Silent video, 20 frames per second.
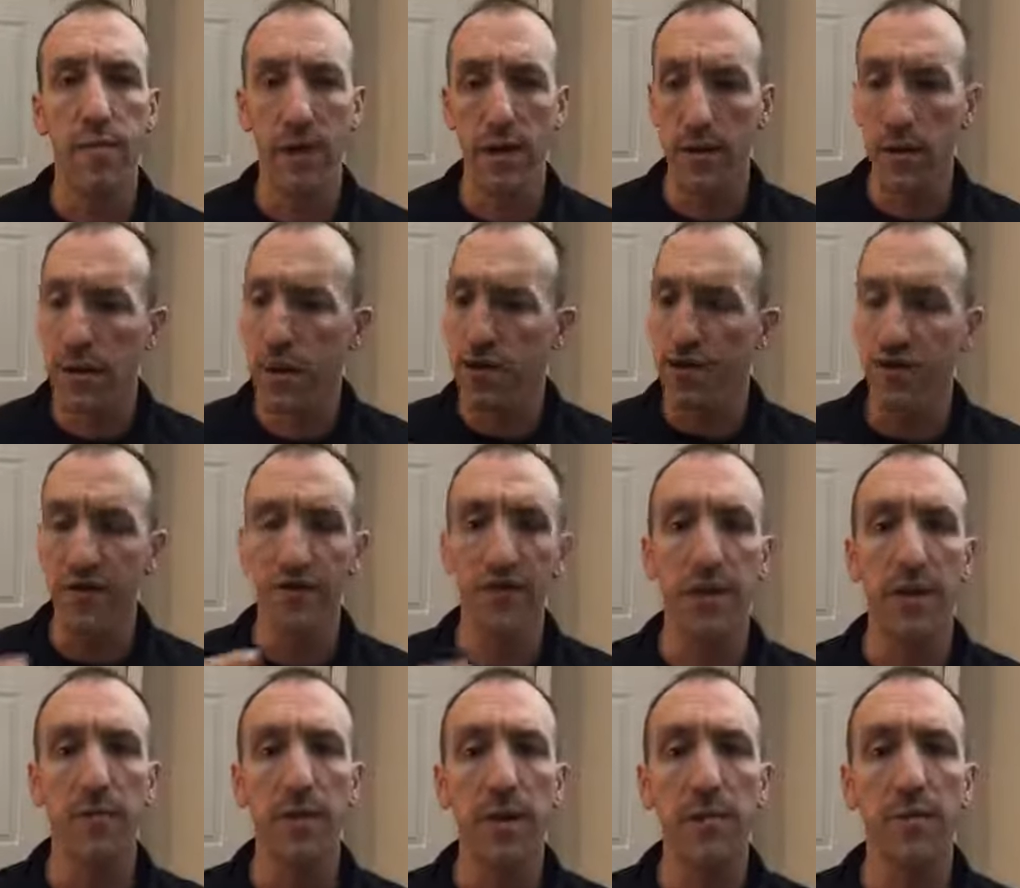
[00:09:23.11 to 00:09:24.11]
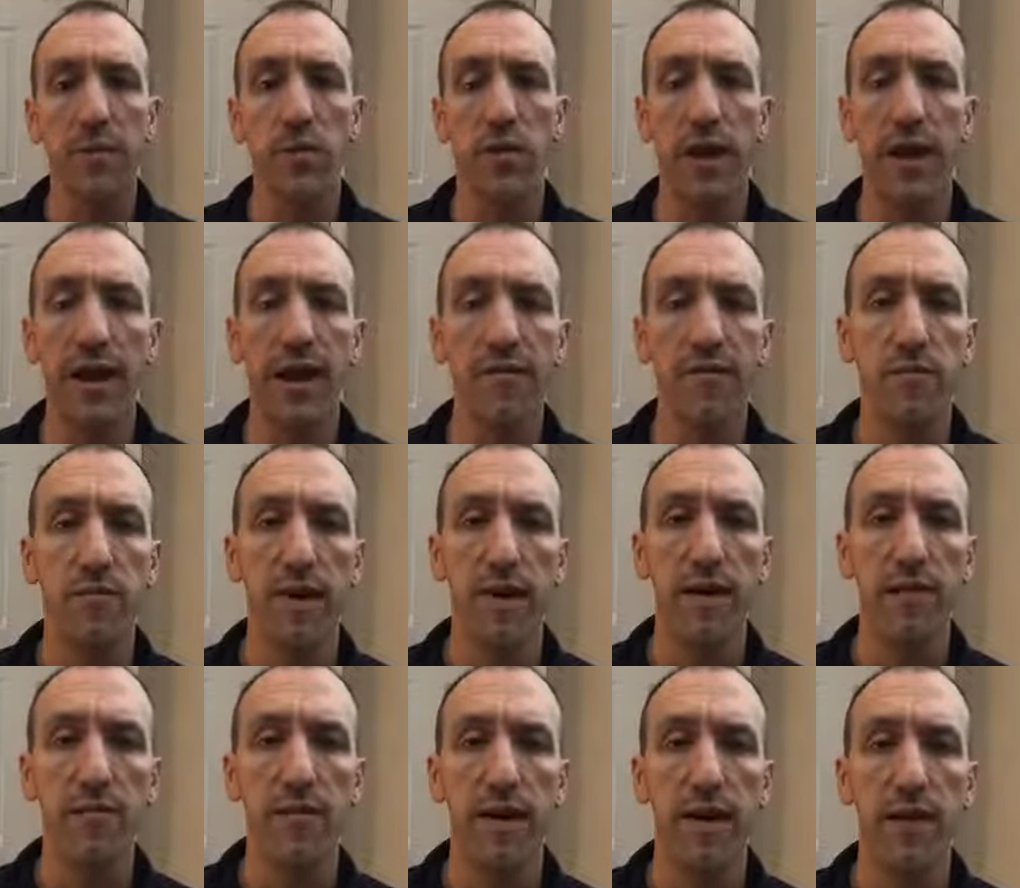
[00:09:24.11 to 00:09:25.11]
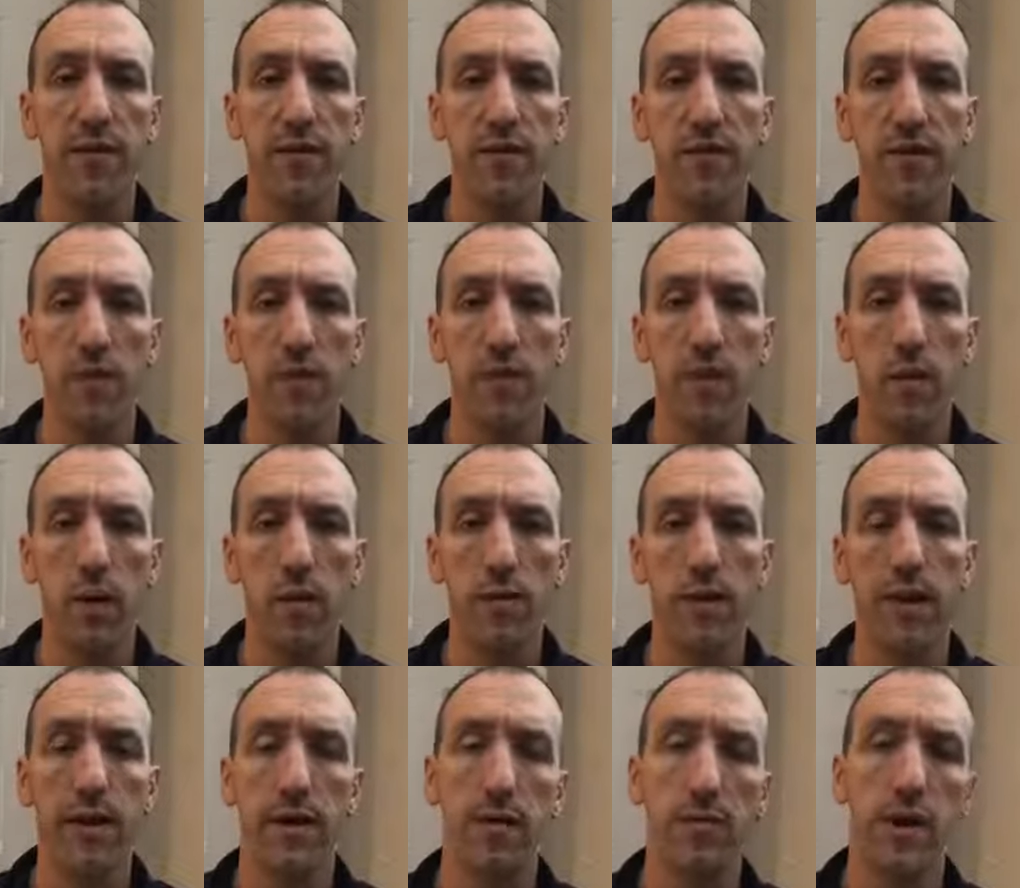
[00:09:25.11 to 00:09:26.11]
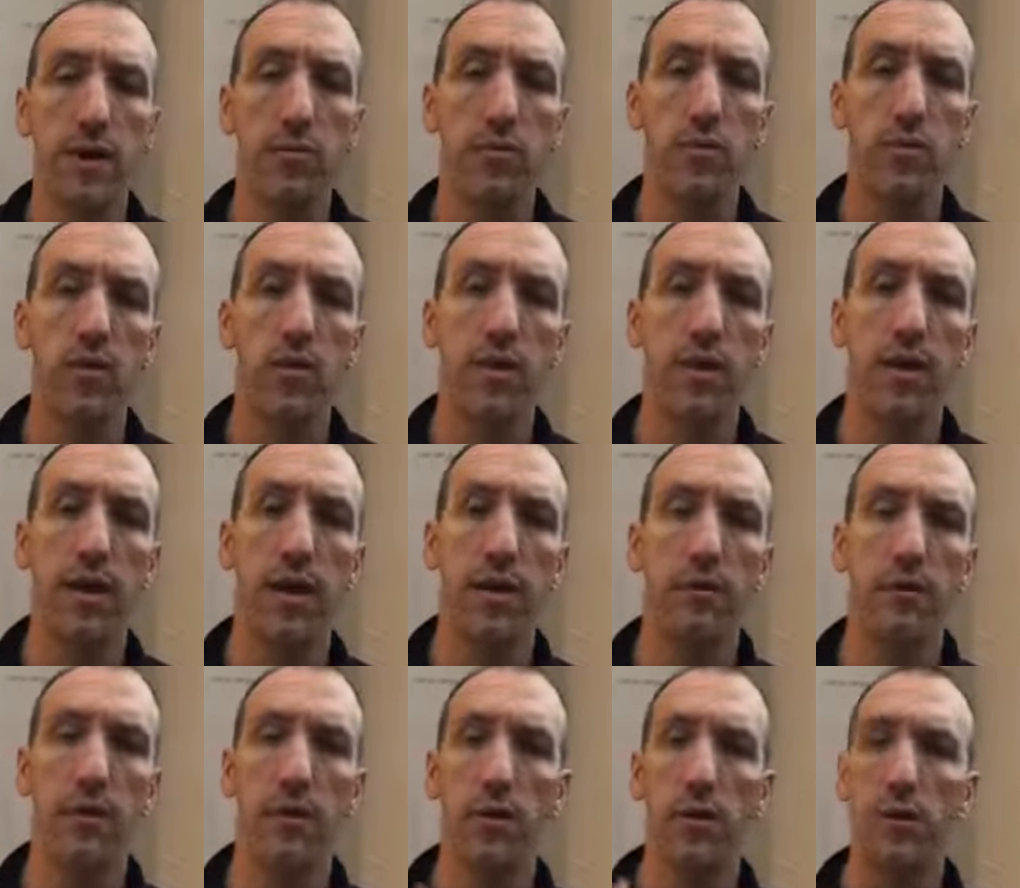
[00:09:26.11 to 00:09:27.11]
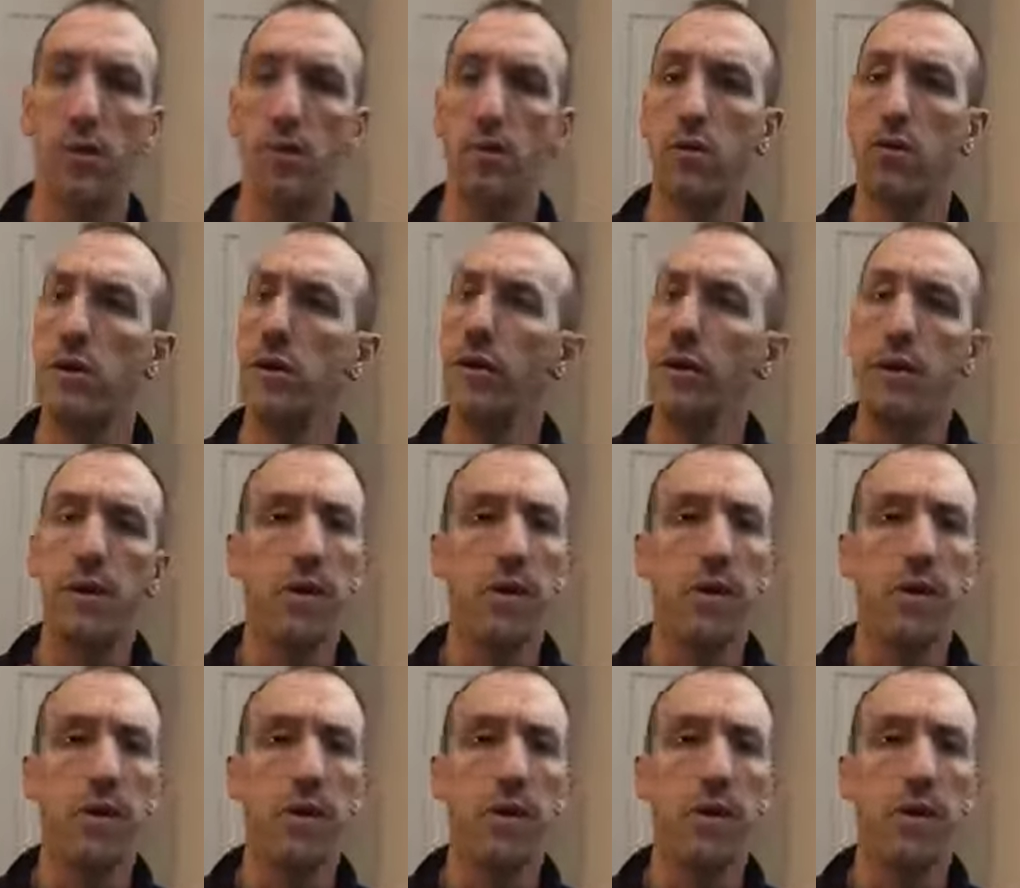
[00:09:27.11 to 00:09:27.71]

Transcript: But just like people I have in my inner circle call me out on my bullshit, I want to, you know,